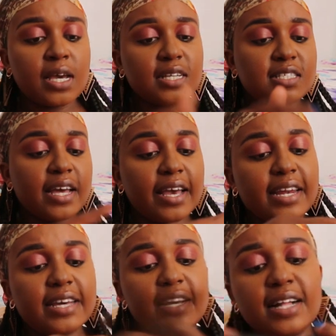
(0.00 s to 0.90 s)
It's the
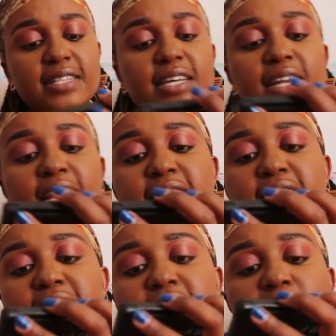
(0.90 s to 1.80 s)
LA Girl Sunlight
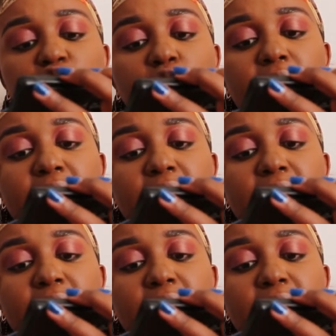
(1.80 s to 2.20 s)
Sensation